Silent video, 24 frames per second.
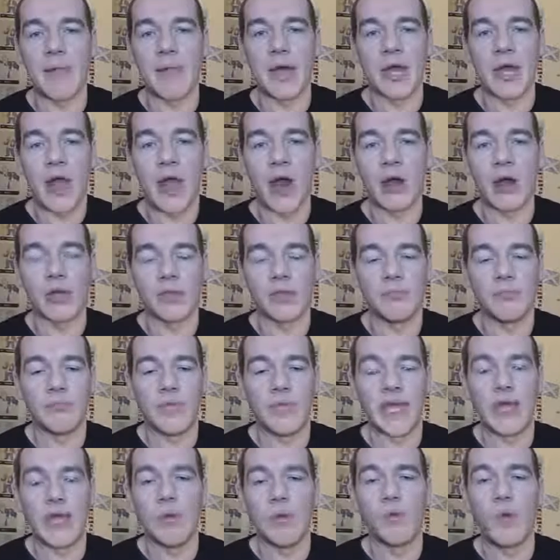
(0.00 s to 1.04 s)
Batman
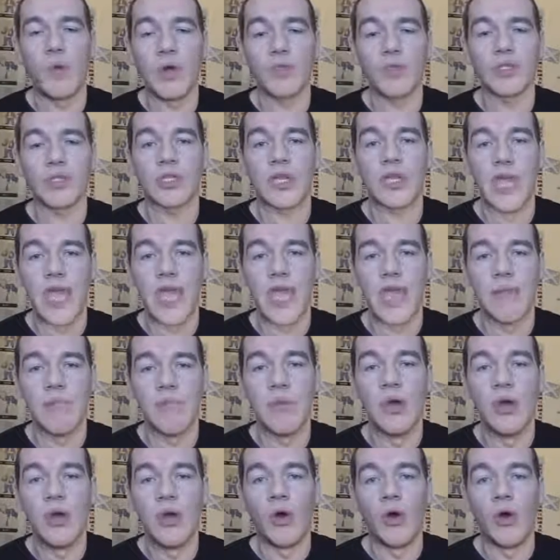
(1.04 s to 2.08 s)
Arkham Knight. Worst
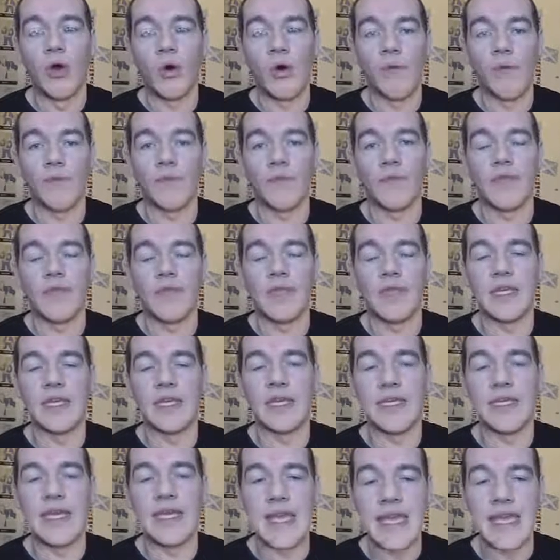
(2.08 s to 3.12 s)
game of the
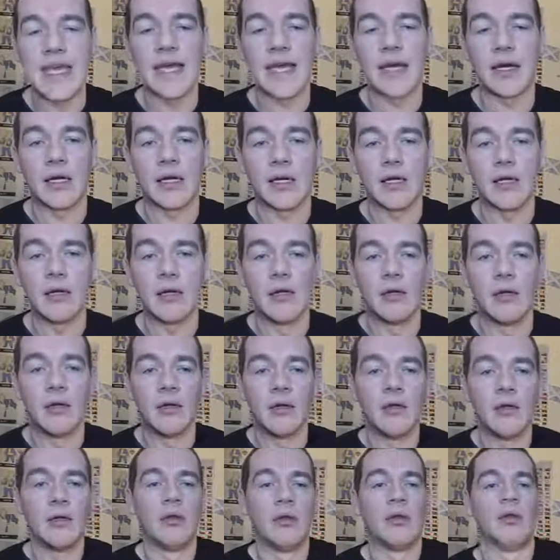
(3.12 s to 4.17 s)
year.
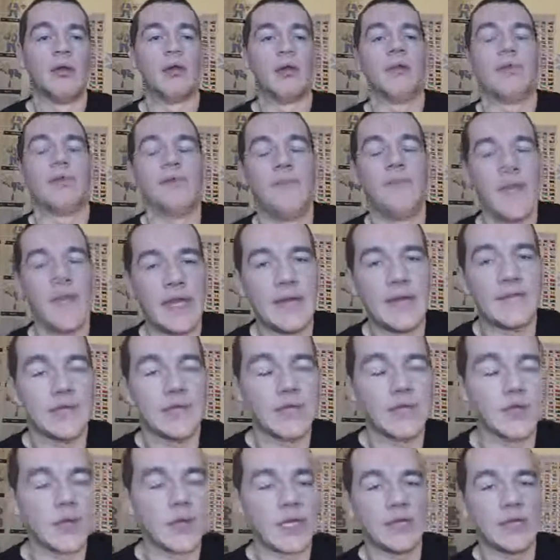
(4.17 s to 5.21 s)
Very
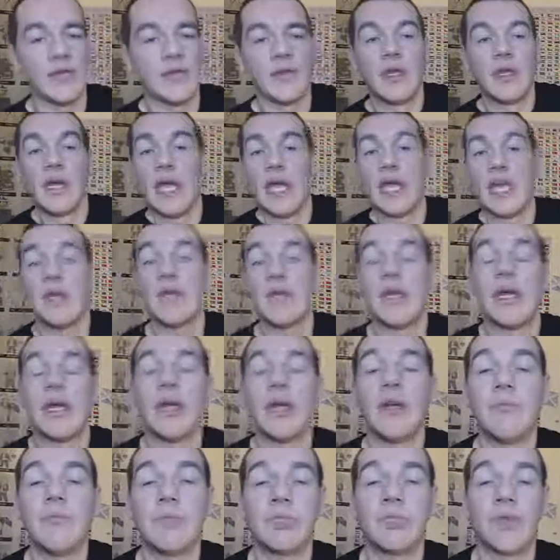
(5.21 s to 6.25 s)
frustrating.
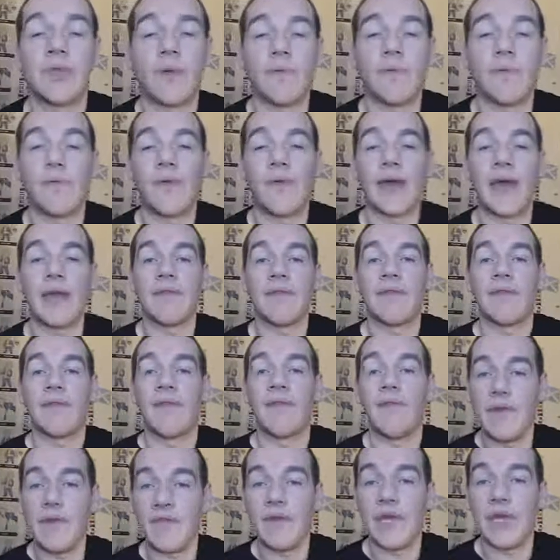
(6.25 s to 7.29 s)
Anyway, on my top five
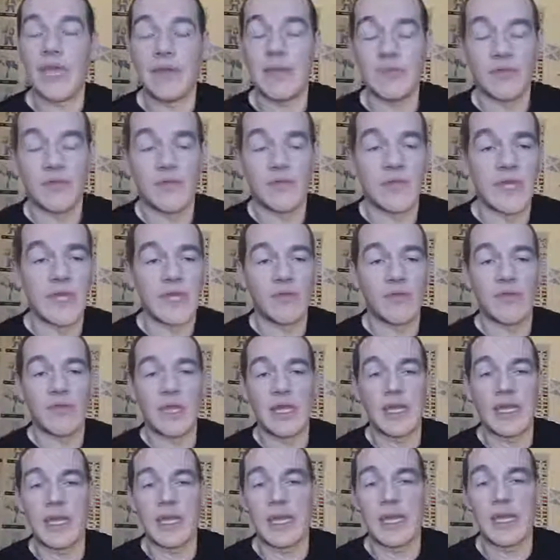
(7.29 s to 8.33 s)
favourite games of the year,
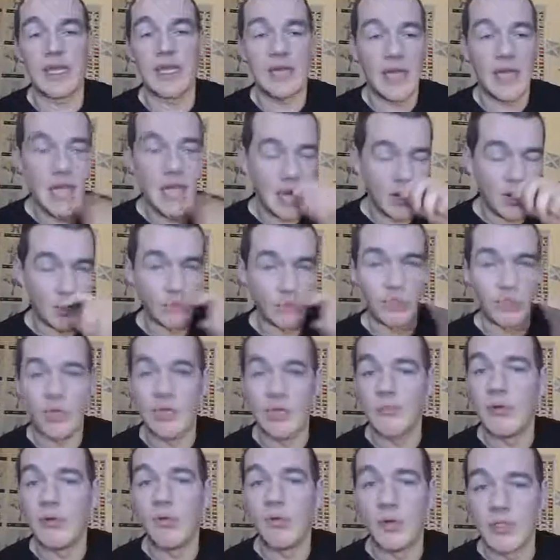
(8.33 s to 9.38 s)
right? Uh, in order,
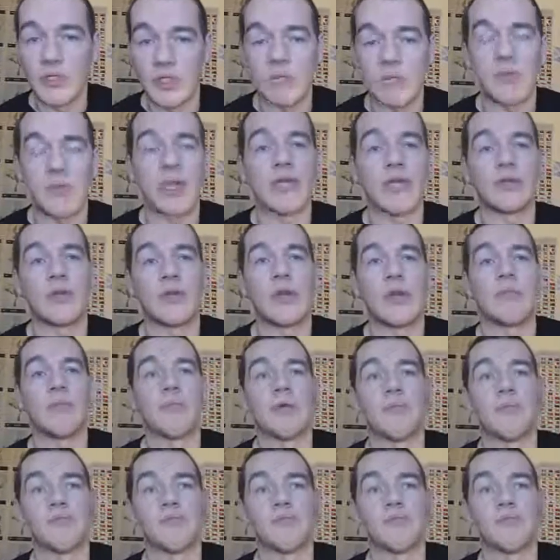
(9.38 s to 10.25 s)
number one's the best, right?